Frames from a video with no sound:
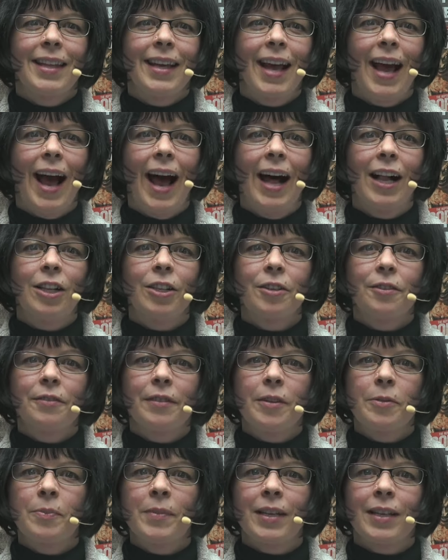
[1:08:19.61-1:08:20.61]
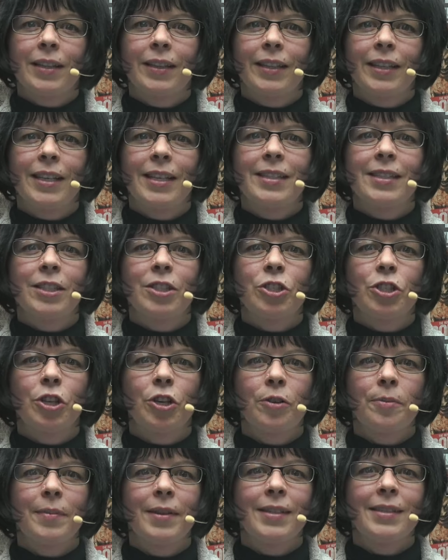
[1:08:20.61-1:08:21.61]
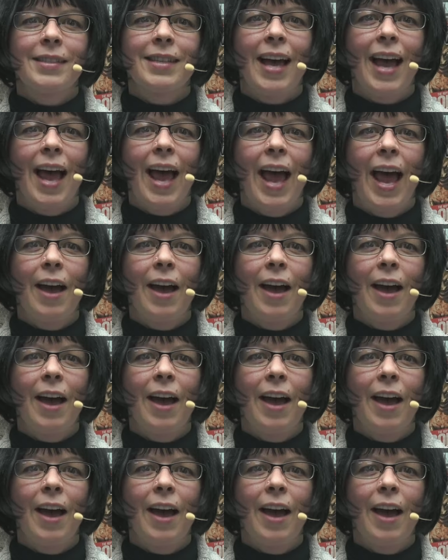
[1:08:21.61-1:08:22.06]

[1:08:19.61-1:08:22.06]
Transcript: they algorithmically determined